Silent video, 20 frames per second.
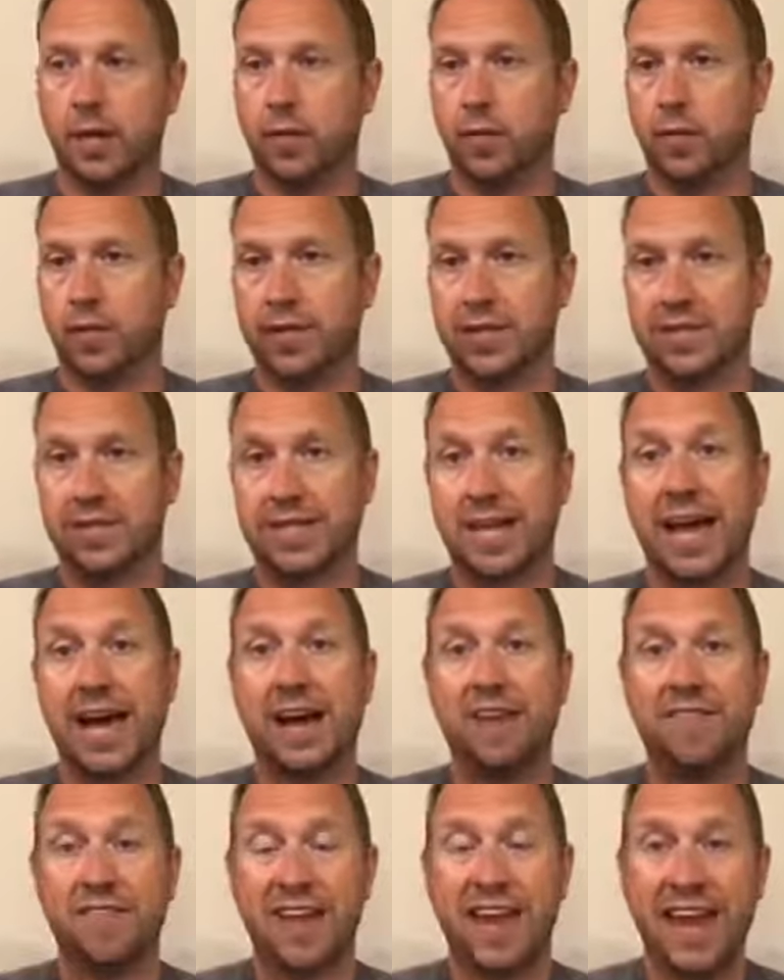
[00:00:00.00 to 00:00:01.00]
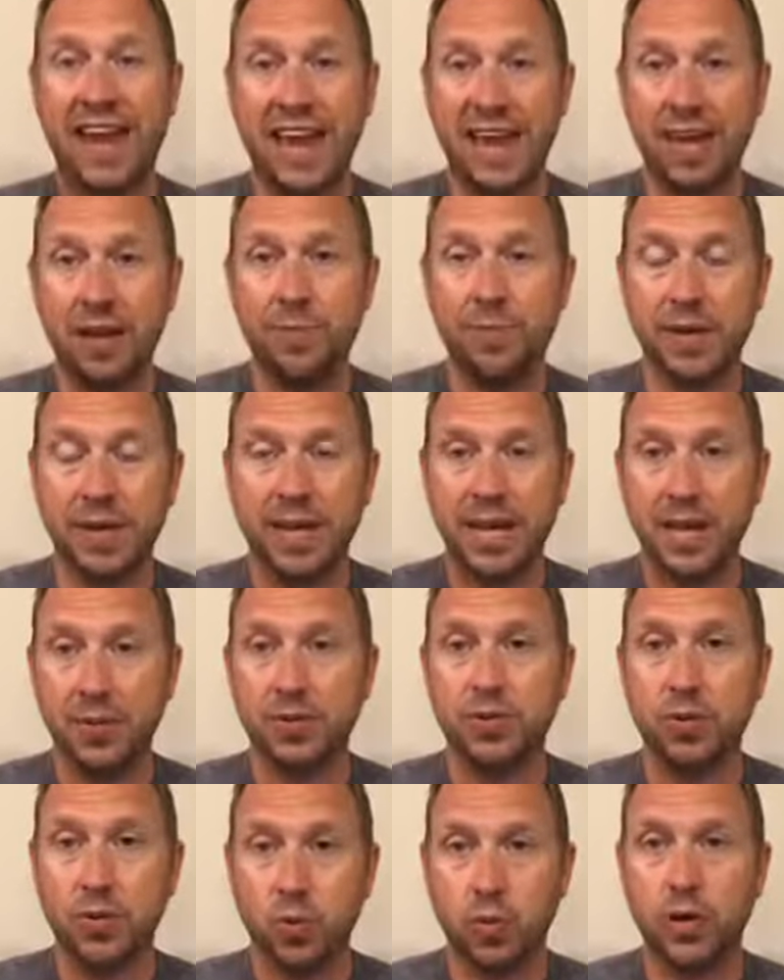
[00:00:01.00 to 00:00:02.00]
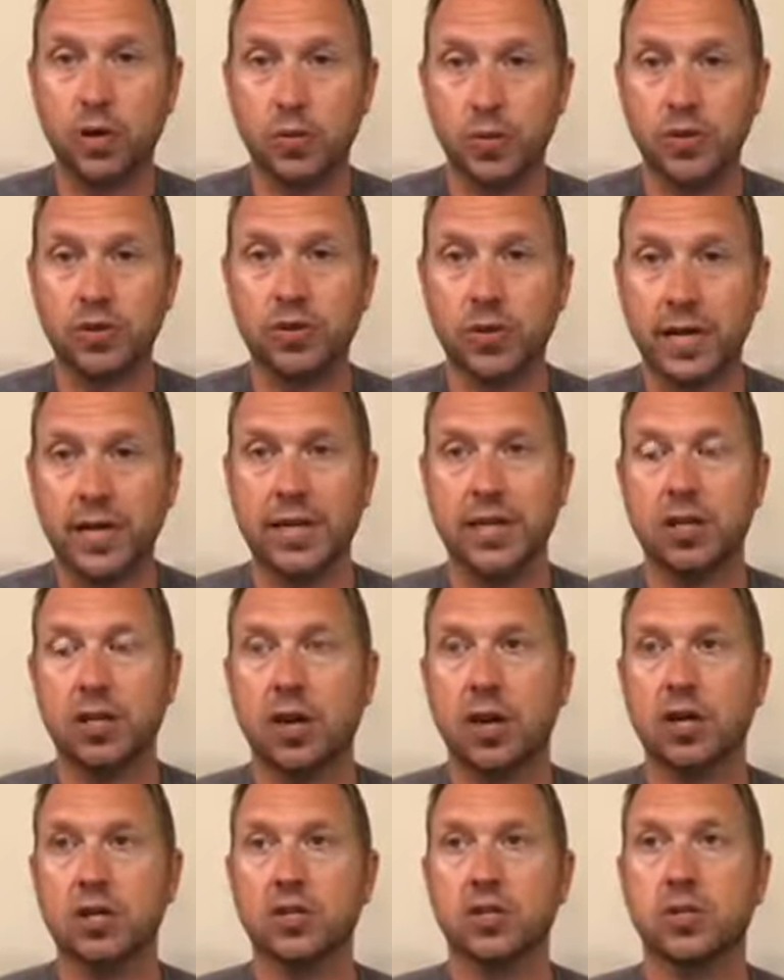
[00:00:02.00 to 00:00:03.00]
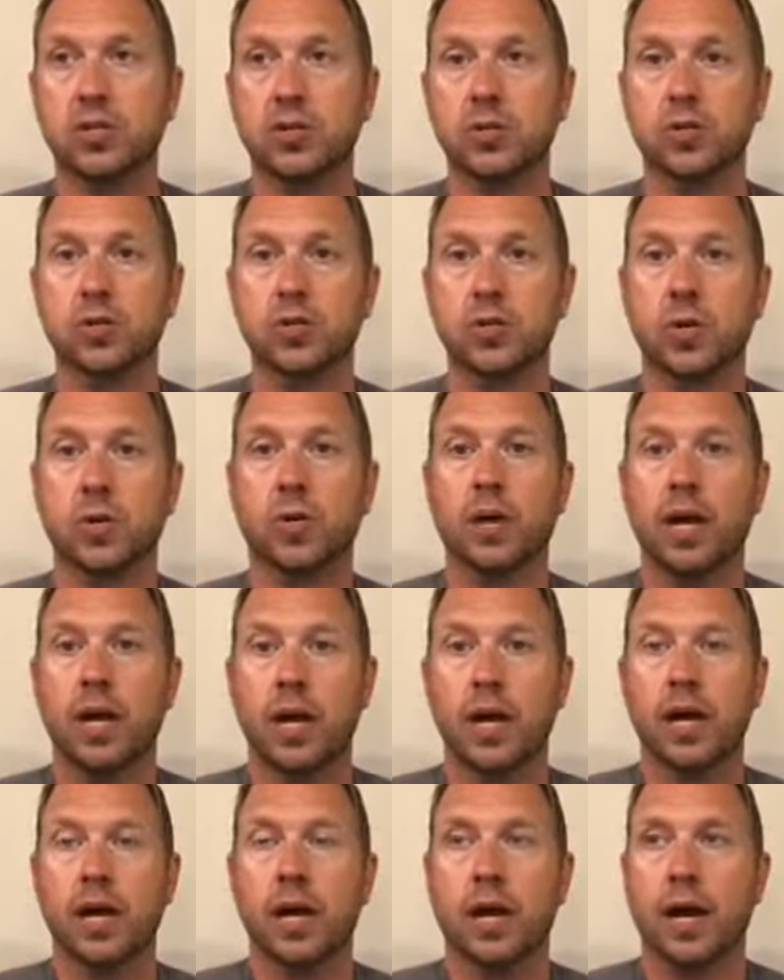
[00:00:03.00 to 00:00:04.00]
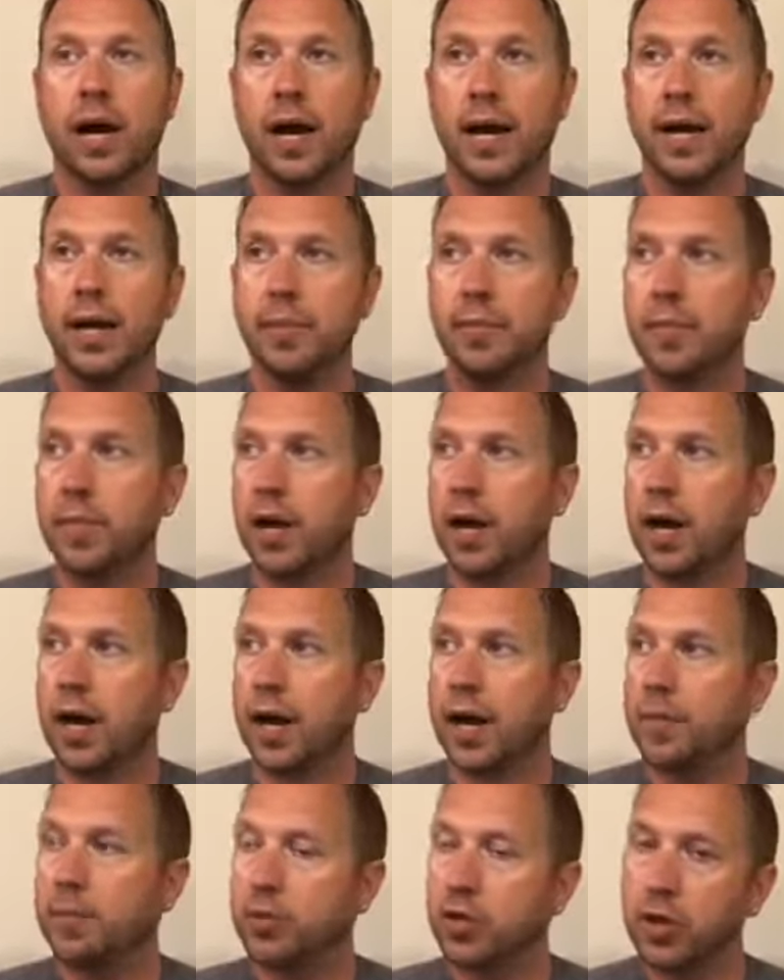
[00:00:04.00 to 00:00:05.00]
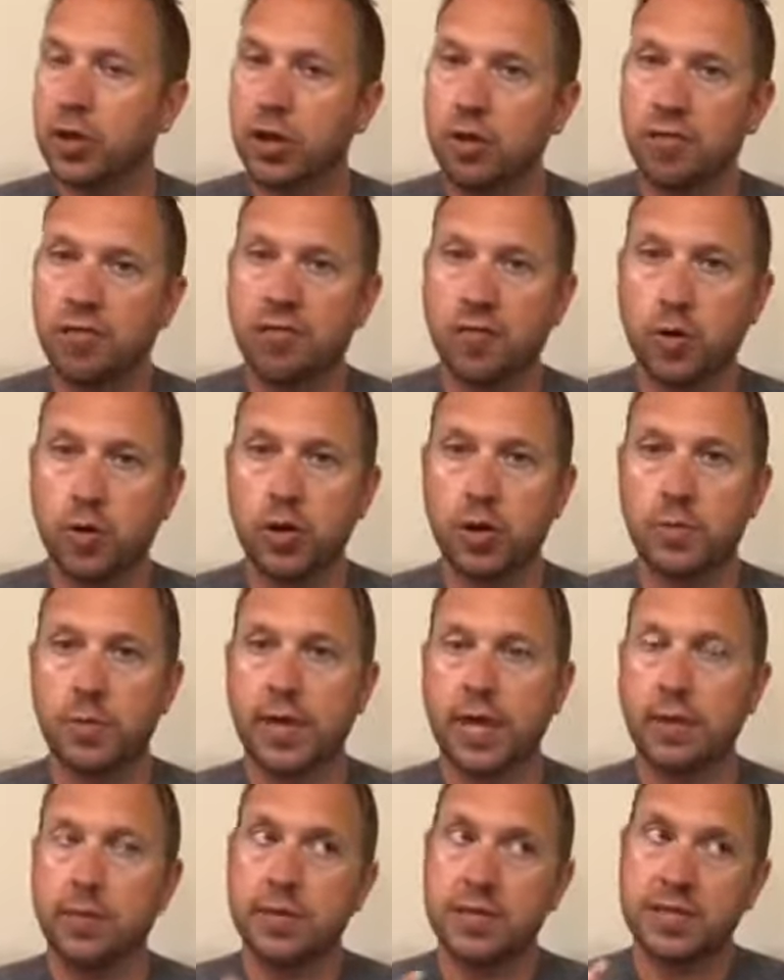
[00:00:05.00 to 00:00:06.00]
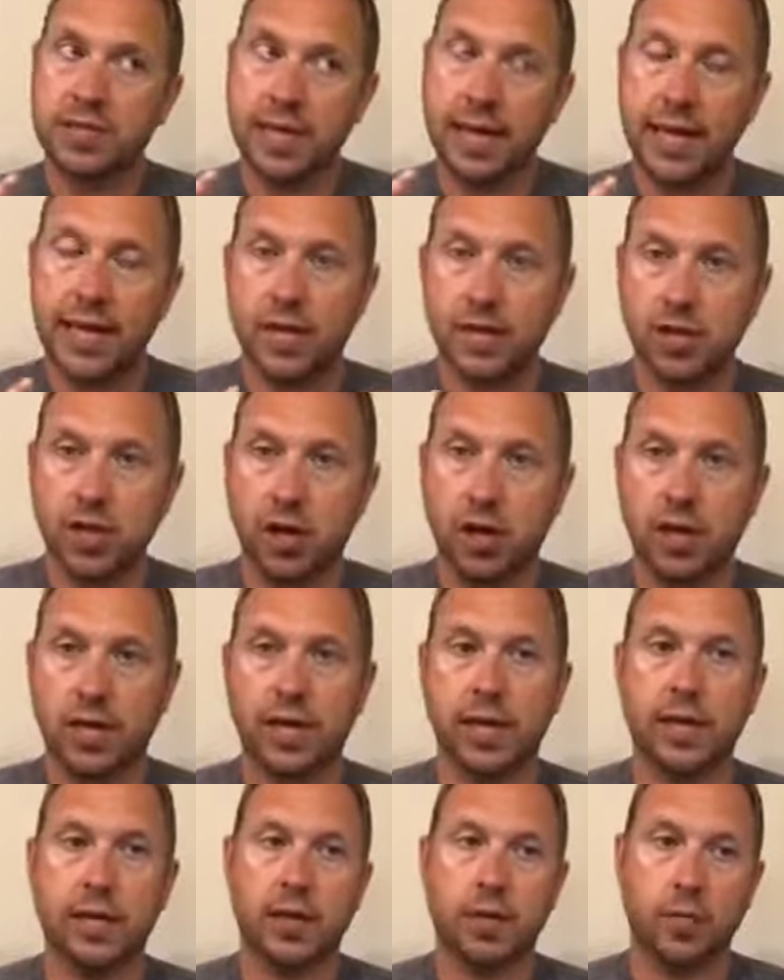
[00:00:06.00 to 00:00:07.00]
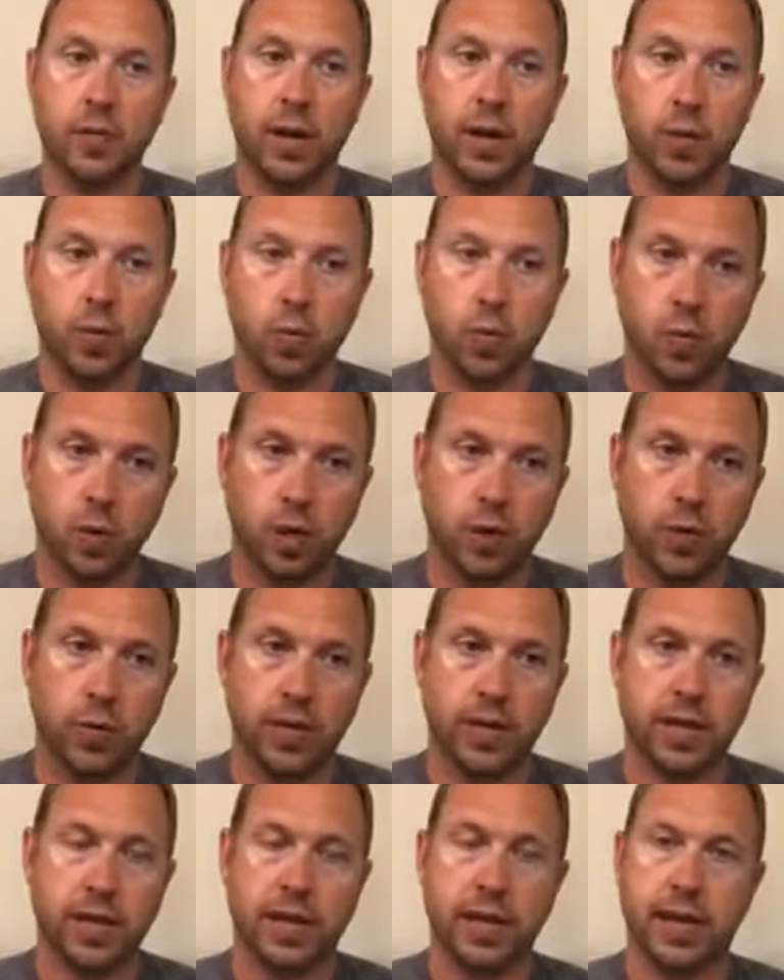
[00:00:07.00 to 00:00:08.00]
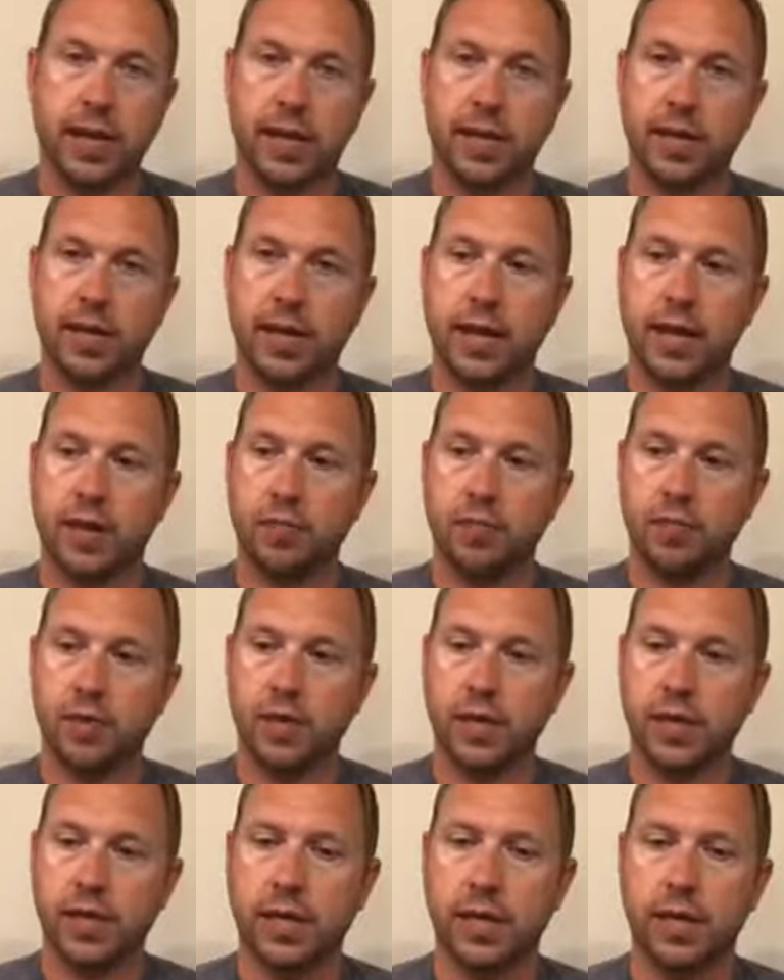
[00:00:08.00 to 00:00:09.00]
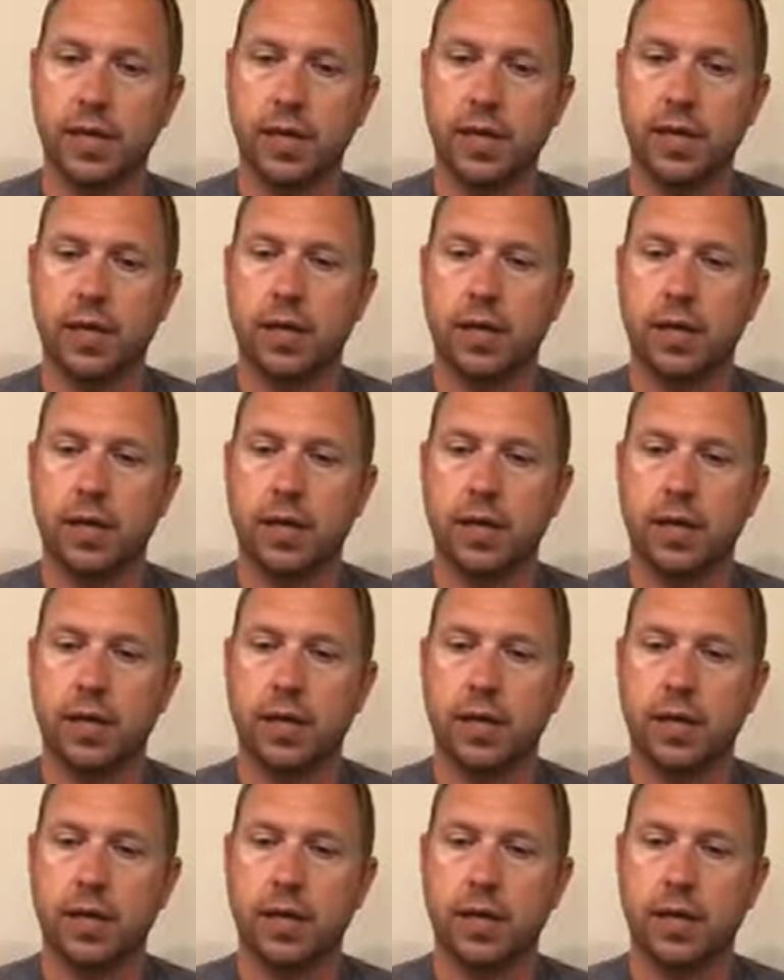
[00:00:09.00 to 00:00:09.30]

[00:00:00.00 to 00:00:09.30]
with a staff and being able to work with training dogs too. So I am looking forward to being able to take a dog in and work with it and really